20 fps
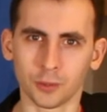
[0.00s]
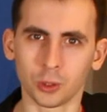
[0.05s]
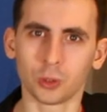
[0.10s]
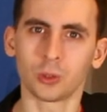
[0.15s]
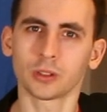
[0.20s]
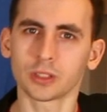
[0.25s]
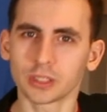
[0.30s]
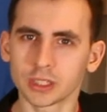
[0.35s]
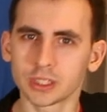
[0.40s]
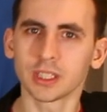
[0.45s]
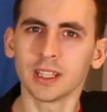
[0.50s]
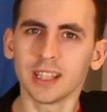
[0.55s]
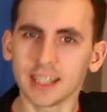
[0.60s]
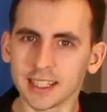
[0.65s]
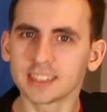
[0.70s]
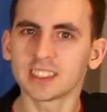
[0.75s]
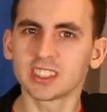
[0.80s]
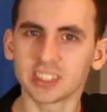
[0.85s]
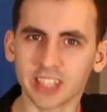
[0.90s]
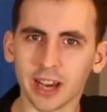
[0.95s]
Fawkes
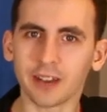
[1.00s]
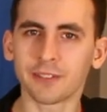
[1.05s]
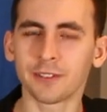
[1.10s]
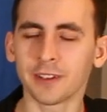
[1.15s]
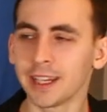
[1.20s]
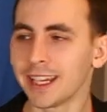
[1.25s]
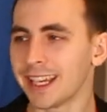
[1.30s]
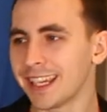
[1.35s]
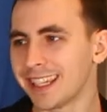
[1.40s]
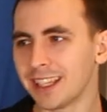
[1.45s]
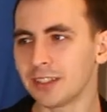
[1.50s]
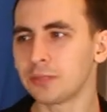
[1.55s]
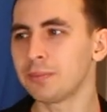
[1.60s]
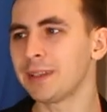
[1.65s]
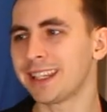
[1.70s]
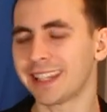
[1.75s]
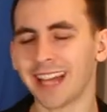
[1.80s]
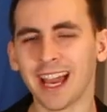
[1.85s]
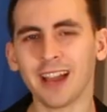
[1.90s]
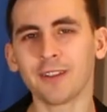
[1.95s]
and stuff? It gives
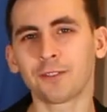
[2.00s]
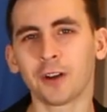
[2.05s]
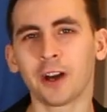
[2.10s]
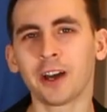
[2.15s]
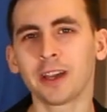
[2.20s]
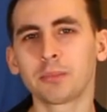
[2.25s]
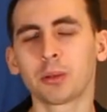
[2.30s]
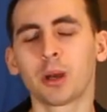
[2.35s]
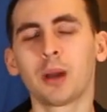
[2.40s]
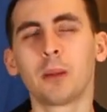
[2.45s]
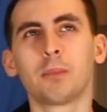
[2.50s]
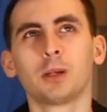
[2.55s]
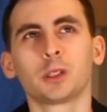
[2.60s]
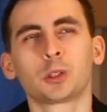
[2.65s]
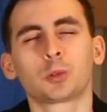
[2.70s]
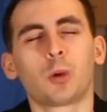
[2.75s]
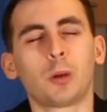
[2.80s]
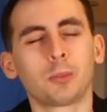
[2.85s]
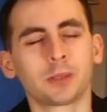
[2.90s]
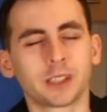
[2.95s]
me that vibe, but
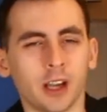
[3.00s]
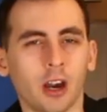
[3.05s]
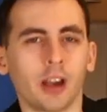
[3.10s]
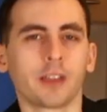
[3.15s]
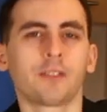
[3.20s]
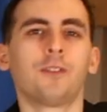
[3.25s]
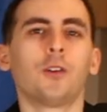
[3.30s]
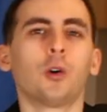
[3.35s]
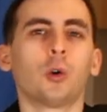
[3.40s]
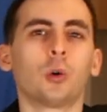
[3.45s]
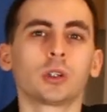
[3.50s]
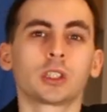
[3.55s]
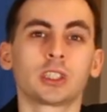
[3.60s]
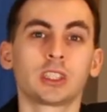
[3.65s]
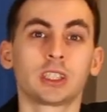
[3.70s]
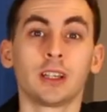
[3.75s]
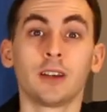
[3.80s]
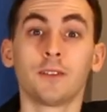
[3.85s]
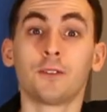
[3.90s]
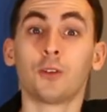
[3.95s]
swap Guy
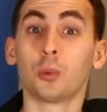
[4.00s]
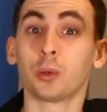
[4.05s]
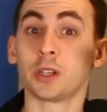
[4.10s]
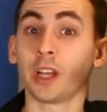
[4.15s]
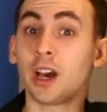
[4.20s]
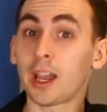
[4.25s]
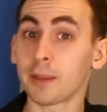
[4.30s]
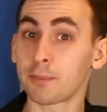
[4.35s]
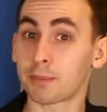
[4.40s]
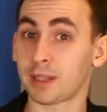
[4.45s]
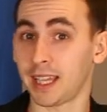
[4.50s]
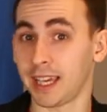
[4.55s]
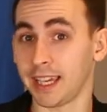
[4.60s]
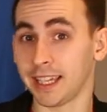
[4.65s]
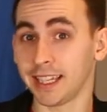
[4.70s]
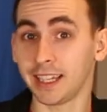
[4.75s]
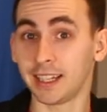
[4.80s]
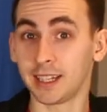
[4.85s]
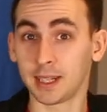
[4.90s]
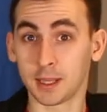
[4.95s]
Fawkes for what I
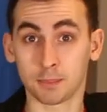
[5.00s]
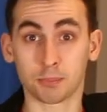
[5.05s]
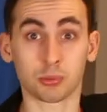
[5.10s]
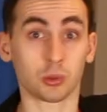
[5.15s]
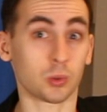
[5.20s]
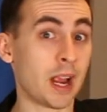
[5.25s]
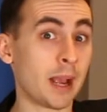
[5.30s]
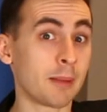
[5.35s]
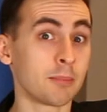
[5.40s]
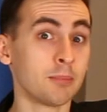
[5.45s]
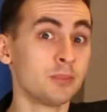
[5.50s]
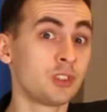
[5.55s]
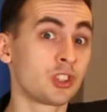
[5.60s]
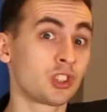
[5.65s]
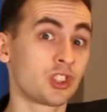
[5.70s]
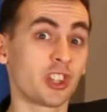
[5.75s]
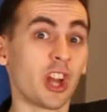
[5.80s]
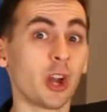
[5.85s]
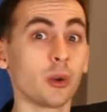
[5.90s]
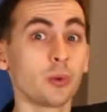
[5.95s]
play, Bram
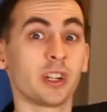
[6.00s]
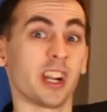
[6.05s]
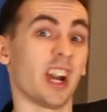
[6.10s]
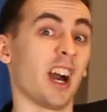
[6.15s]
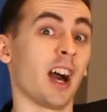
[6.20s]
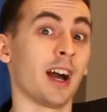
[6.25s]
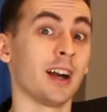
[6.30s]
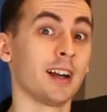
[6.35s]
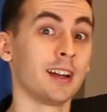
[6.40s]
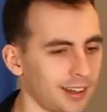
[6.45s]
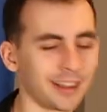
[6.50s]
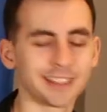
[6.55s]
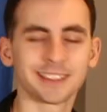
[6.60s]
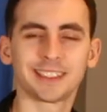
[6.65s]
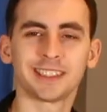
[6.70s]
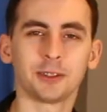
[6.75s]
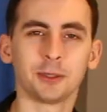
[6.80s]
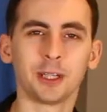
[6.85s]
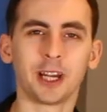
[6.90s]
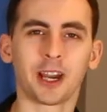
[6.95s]
Stoker. I had
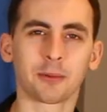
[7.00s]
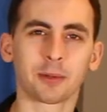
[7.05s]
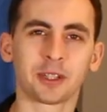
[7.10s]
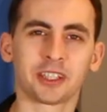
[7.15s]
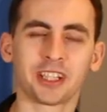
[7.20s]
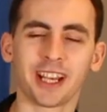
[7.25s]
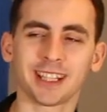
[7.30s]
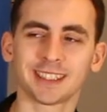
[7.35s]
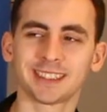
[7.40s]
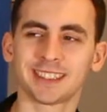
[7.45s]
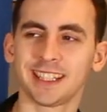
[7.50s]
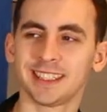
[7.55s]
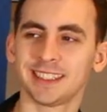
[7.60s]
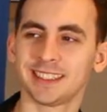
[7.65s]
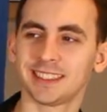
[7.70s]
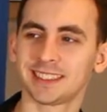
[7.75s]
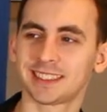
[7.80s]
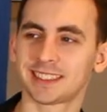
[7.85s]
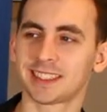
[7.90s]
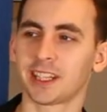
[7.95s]
to do an Irish
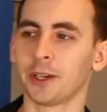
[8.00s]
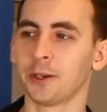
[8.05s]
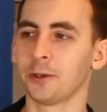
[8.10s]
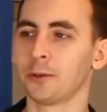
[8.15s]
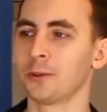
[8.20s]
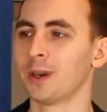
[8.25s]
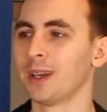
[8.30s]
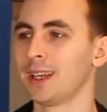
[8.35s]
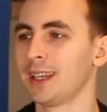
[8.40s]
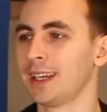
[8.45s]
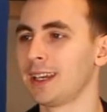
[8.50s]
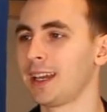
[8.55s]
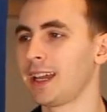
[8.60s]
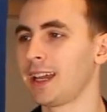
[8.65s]
accent, so